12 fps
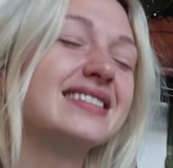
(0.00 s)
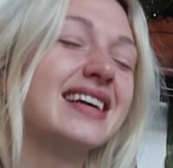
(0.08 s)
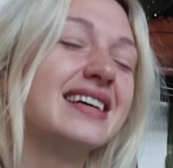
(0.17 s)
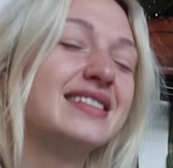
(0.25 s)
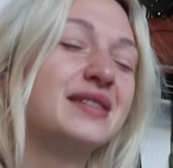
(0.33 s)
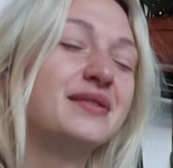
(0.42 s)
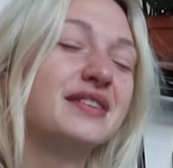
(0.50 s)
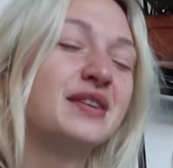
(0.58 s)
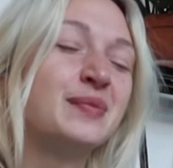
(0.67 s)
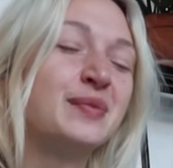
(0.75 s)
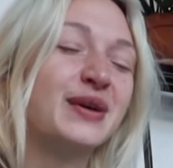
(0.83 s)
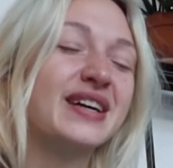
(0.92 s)
as you feel
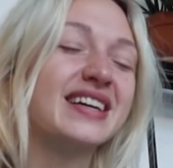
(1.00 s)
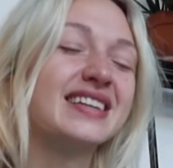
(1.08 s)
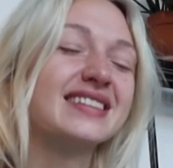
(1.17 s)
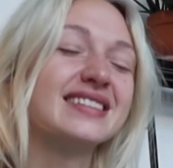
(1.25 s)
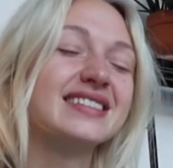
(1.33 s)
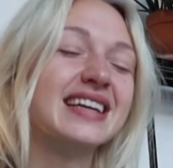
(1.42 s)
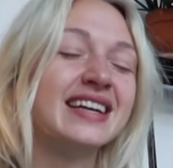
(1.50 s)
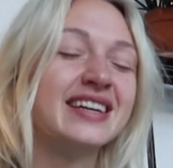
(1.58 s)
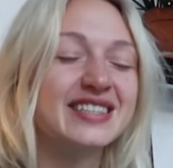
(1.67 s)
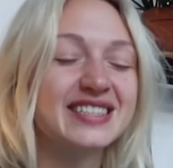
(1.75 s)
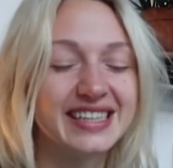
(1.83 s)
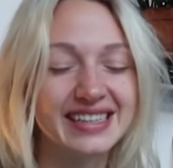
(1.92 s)
more
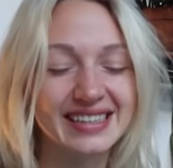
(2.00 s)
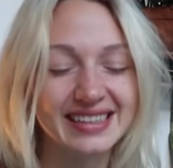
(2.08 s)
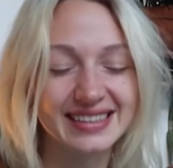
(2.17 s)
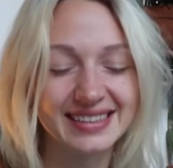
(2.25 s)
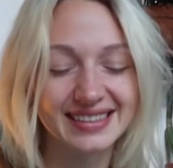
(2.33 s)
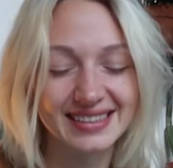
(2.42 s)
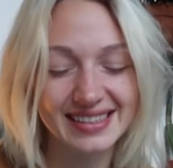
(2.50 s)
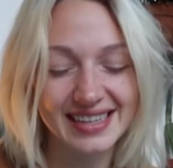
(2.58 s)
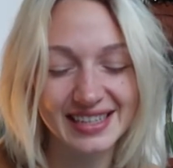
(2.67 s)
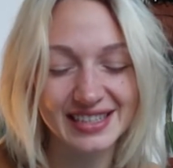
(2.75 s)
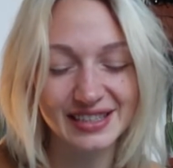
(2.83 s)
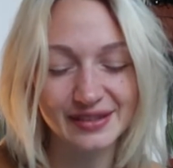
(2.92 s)
energy and
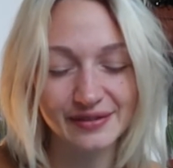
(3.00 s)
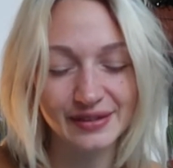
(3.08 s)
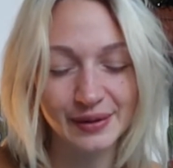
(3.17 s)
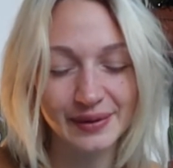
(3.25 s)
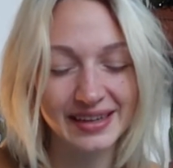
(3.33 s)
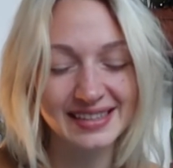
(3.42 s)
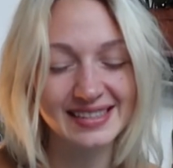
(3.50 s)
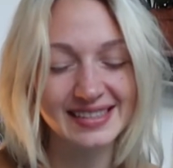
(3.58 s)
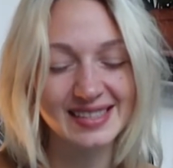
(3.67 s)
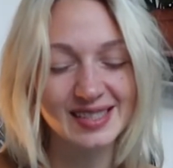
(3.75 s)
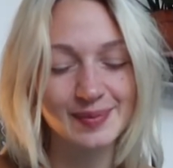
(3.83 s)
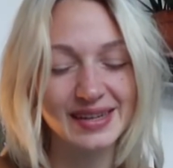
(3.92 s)
attention flowing into
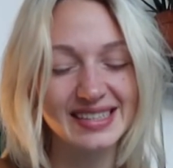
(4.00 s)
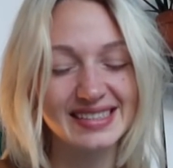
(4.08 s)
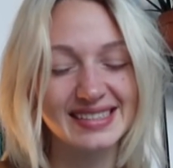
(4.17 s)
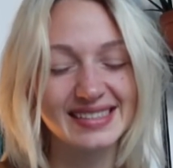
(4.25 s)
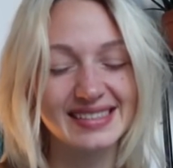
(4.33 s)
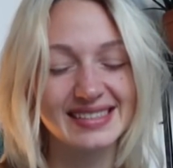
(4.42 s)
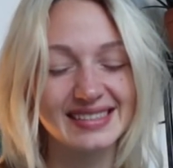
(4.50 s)
this space.